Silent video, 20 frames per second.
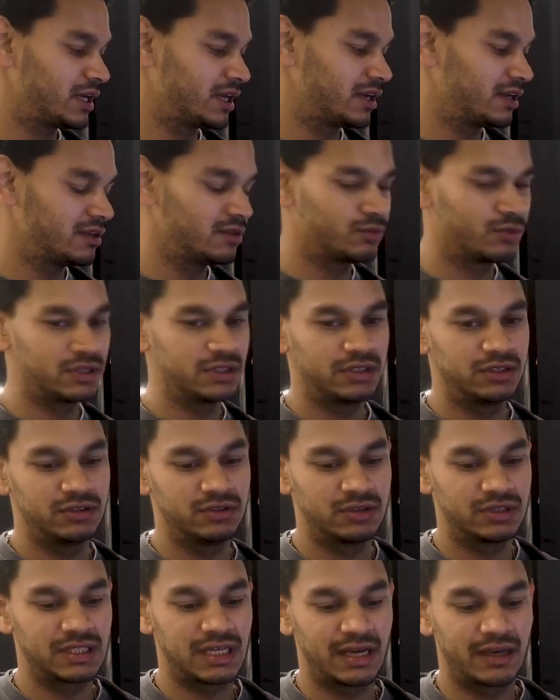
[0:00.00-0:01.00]
and I didn't want to
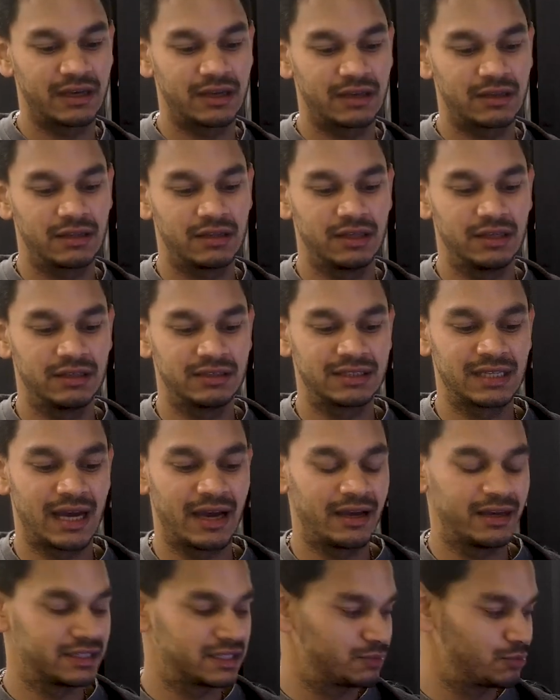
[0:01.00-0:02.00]
use like the
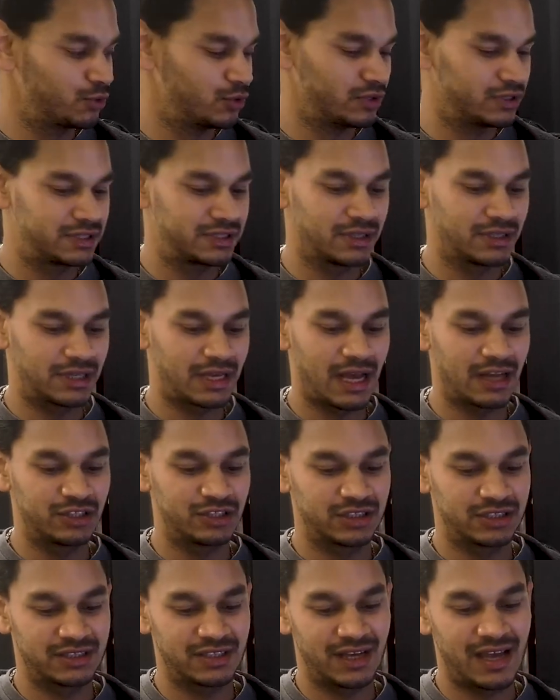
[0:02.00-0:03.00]
entire spool to
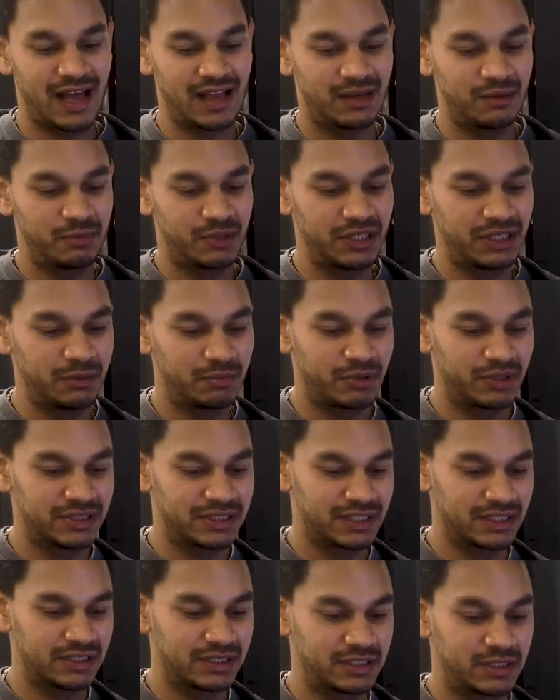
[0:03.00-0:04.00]
just to calibrate the
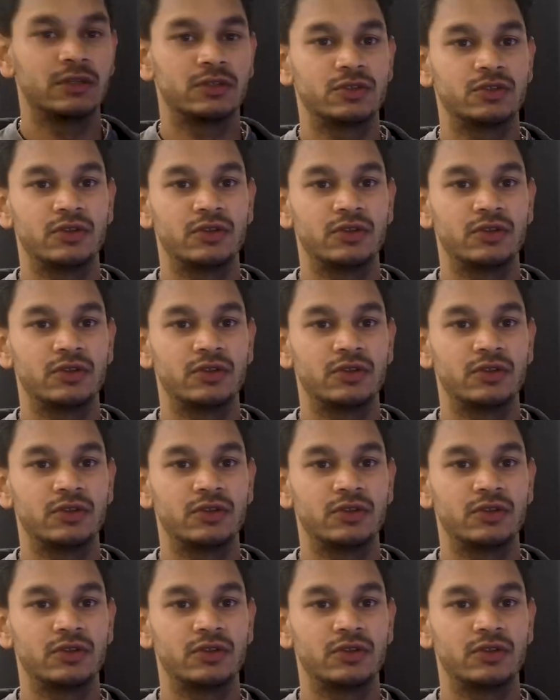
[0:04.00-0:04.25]
printers.